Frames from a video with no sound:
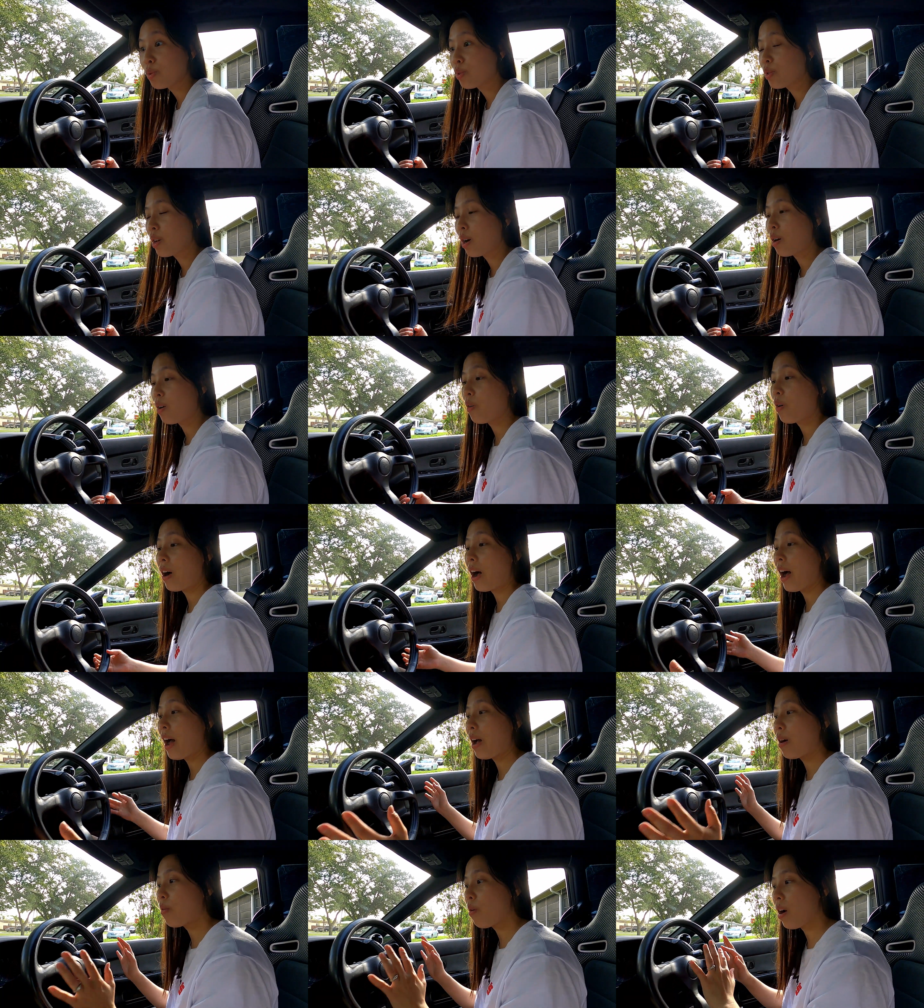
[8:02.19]
So
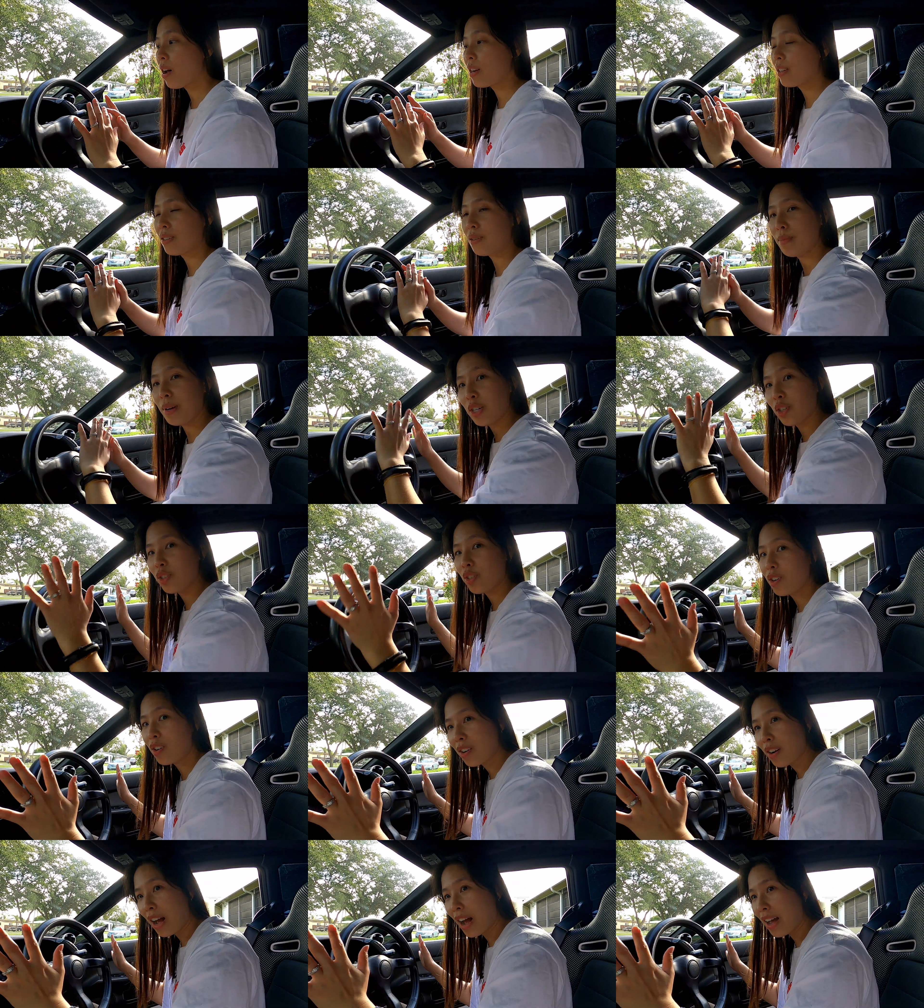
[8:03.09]
I wanted to make
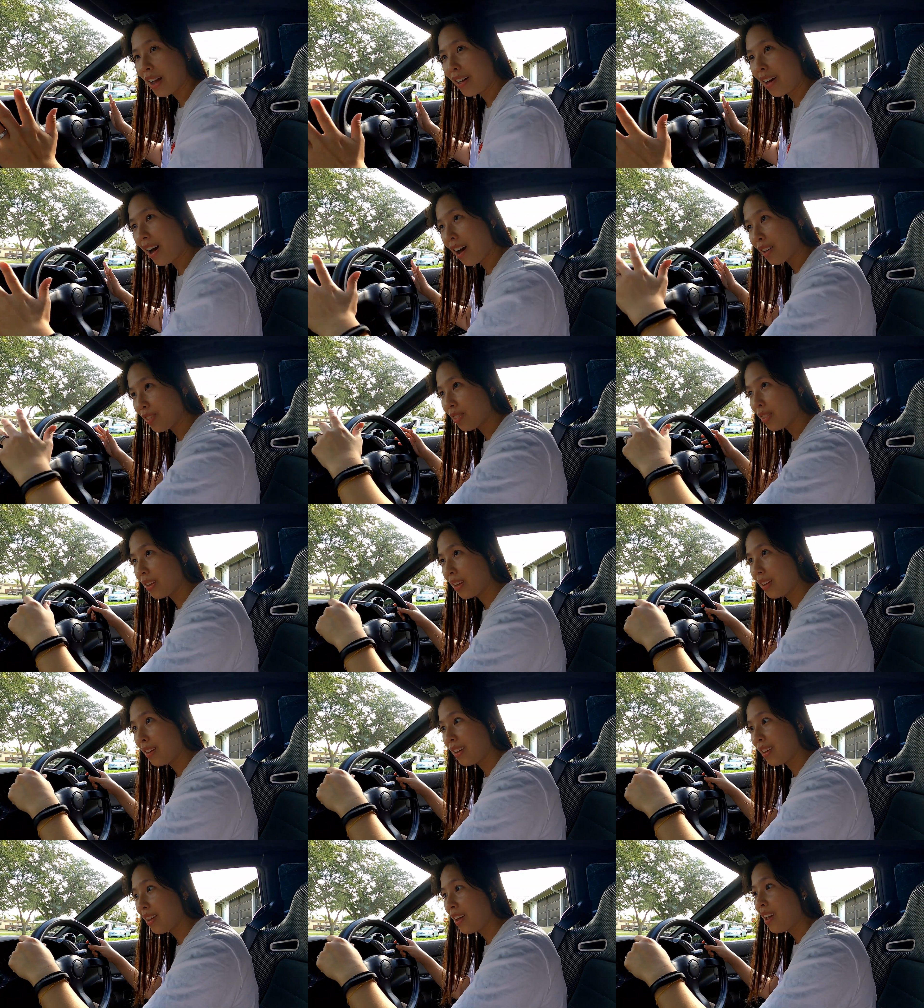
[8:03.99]
sure I got
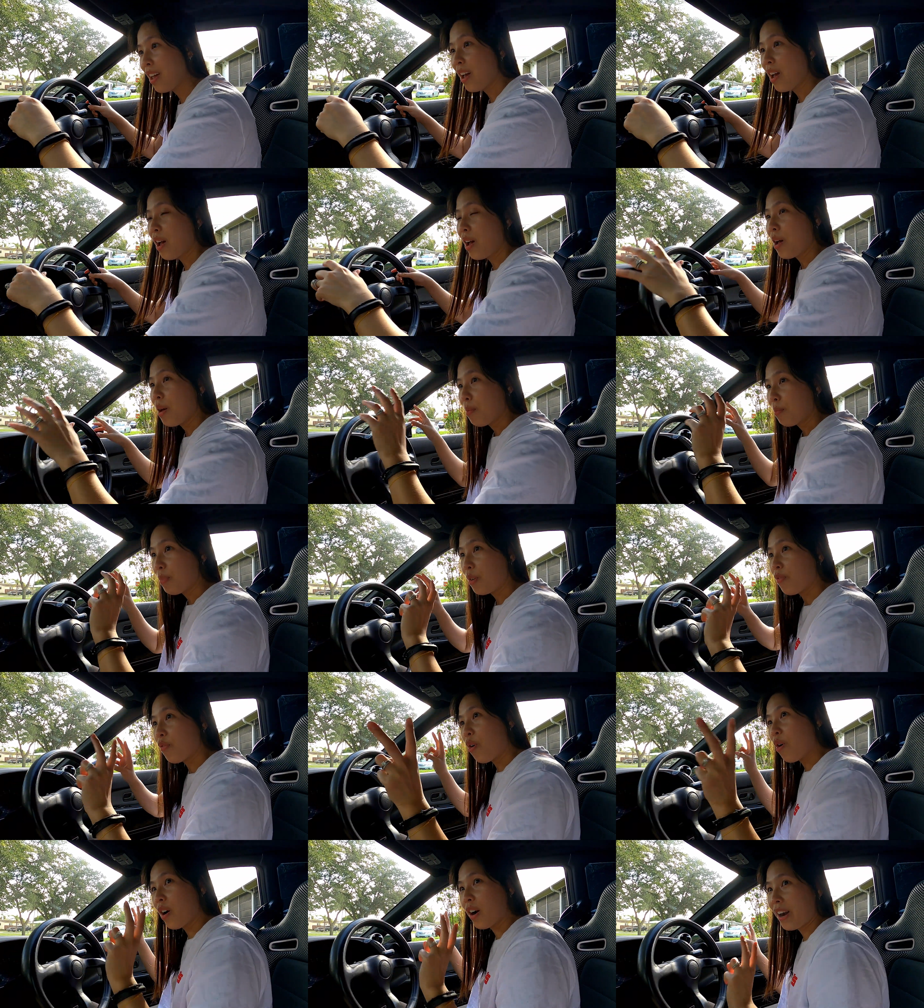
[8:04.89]
the
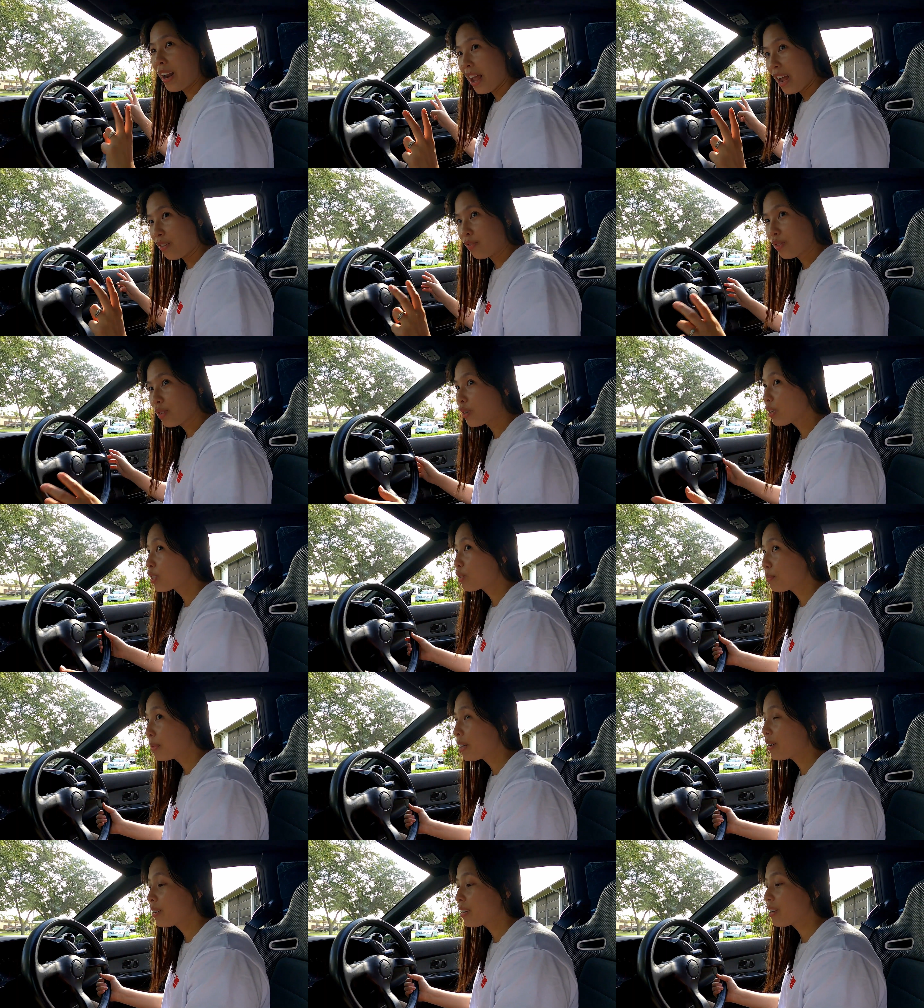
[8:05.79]
before and after
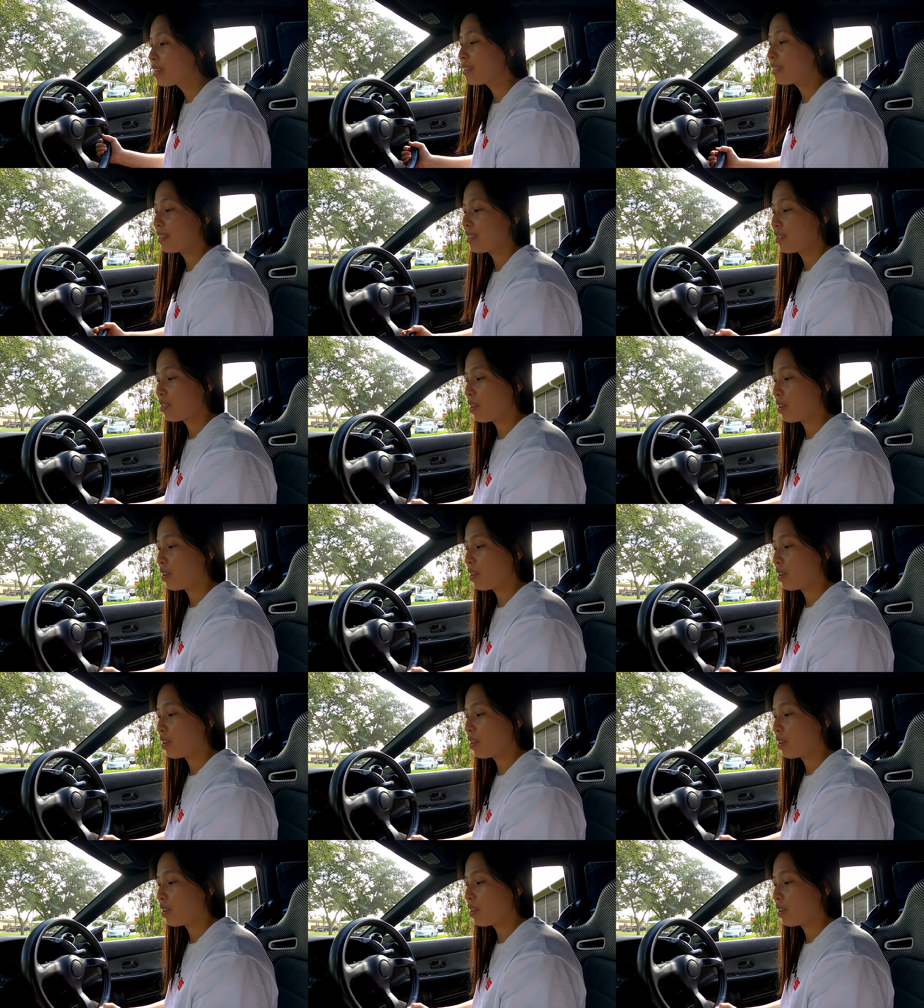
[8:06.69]
experience.